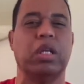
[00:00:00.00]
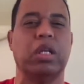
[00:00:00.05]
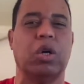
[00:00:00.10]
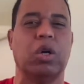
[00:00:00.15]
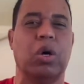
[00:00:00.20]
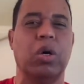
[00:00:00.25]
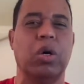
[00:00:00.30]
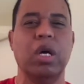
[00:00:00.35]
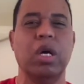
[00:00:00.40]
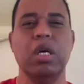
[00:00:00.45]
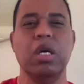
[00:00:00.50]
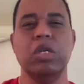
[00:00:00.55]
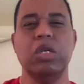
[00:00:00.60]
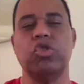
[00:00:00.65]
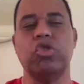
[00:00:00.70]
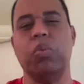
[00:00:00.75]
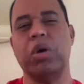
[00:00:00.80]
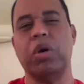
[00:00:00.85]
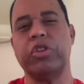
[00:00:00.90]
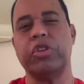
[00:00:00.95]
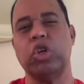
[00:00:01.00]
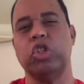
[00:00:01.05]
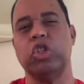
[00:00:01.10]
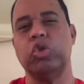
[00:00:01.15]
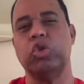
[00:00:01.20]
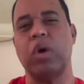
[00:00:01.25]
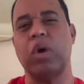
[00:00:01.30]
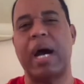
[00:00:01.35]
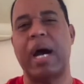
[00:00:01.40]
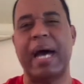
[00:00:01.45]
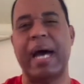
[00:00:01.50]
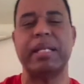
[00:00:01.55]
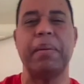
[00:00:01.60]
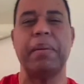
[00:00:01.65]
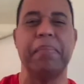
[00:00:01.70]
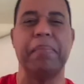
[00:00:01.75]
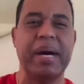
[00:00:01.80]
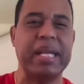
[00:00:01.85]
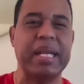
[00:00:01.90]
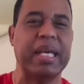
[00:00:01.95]
or someone thought you had the
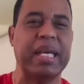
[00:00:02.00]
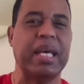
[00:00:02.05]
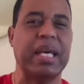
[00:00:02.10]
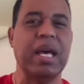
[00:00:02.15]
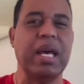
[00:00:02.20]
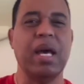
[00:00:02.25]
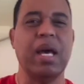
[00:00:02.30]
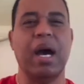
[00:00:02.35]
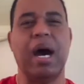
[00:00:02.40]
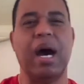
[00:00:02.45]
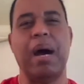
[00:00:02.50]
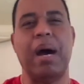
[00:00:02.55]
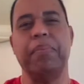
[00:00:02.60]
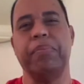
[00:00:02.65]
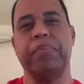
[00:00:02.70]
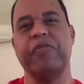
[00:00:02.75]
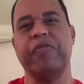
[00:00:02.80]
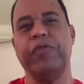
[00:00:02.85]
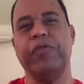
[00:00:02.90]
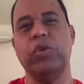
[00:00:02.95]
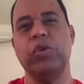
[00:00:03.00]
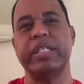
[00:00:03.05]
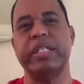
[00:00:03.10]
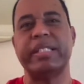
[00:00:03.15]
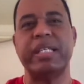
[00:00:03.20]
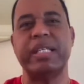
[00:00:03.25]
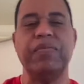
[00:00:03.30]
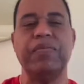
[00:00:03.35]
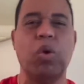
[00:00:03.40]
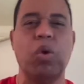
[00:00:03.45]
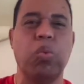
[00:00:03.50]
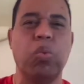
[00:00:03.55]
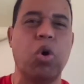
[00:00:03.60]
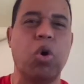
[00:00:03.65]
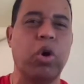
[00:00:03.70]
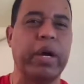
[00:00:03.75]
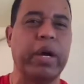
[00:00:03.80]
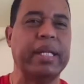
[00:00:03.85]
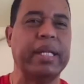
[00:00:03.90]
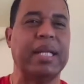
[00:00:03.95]
money before the Civil
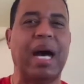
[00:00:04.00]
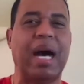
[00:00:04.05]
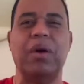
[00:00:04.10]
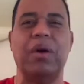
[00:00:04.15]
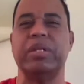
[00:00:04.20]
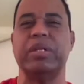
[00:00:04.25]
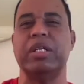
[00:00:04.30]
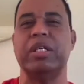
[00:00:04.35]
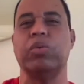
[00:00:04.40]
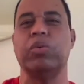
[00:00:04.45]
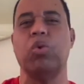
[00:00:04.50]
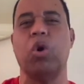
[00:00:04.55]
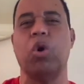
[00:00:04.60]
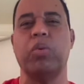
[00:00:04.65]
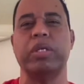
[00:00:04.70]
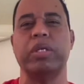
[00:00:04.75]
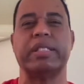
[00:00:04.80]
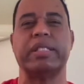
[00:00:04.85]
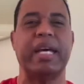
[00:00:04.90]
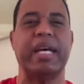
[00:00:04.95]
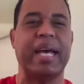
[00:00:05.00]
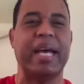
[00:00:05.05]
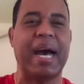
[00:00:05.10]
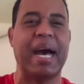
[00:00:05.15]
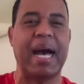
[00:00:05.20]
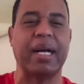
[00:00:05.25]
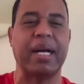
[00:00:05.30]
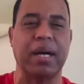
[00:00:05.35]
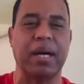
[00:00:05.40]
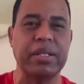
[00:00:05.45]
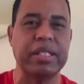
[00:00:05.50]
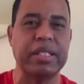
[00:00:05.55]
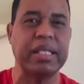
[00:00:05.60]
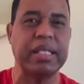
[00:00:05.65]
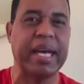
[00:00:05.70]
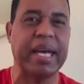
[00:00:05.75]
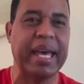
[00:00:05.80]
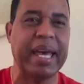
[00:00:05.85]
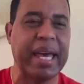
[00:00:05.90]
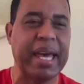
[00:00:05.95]
War, and now the war was there, they had guns in
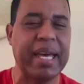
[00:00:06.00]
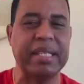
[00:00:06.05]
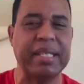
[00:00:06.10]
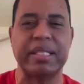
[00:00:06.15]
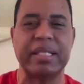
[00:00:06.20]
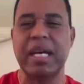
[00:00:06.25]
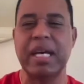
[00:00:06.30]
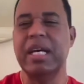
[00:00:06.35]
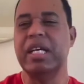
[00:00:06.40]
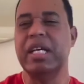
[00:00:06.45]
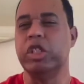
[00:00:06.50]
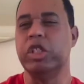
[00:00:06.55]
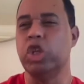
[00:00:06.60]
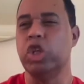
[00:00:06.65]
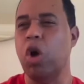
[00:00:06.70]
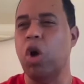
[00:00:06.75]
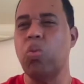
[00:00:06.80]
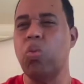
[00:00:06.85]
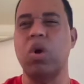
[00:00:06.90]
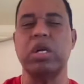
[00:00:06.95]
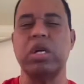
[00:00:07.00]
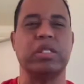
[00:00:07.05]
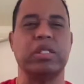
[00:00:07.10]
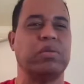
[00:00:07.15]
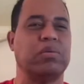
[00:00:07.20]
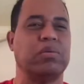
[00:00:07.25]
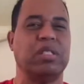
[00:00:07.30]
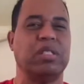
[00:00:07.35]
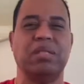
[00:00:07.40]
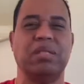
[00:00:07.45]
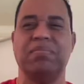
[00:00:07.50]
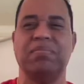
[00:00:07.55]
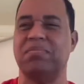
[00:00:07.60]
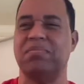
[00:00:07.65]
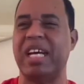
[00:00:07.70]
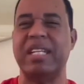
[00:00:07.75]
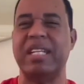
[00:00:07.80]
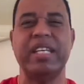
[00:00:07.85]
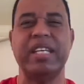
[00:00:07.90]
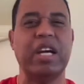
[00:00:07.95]
their hands. Young ones,
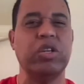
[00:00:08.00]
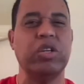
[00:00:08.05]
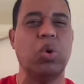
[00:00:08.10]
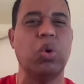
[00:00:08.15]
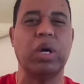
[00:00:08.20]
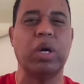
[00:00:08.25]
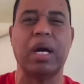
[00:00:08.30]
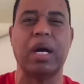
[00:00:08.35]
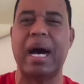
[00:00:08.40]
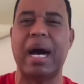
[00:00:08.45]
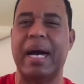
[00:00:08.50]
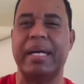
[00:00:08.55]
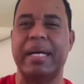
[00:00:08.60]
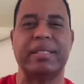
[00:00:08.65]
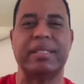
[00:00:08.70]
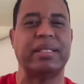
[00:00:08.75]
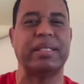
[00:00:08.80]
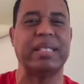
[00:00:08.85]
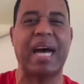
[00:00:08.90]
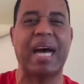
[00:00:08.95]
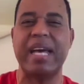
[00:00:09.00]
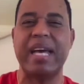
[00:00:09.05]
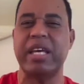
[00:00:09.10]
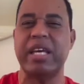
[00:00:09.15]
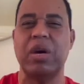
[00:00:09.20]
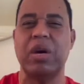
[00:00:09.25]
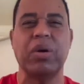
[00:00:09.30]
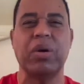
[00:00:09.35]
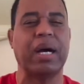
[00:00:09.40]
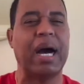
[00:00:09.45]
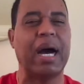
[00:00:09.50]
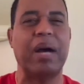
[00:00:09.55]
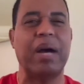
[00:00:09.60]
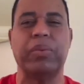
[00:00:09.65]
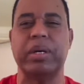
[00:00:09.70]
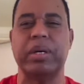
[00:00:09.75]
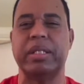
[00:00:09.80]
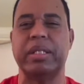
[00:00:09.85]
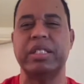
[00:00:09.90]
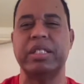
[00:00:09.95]
10-year-old guys, 9-year-old guys
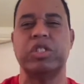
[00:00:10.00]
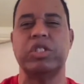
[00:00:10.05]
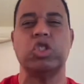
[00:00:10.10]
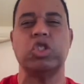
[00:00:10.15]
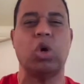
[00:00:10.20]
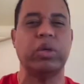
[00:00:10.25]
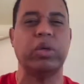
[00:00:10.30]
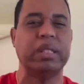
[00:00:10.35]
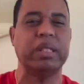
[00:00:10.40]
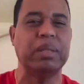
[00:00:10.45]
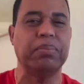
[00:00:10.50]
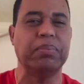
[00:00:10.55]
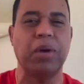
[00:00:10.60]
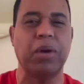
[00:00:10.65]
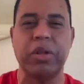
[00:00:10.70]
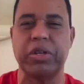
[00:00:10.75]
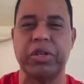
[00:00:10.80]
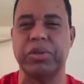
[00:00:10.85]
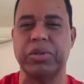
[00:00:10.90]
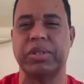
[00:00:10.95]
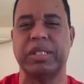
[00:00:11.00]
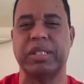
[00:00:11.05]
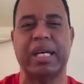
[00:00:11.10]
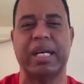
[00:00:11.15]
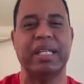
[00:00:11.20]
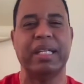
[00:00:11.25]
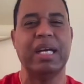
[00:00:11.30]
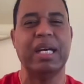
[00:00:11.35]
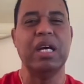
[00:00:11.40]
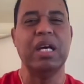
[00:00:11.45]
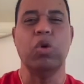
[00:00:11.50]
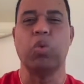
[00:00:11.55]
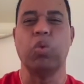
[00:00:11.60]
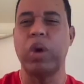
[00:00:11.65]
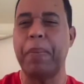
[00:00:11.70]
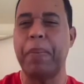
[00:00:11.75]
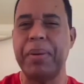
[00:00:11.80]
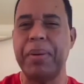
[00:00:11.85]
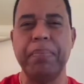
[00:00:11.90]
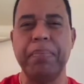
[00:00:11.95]
were insulting mothers and
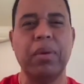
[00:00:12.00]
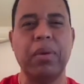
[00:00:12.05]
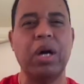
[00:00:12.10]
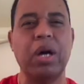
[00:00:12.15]
raping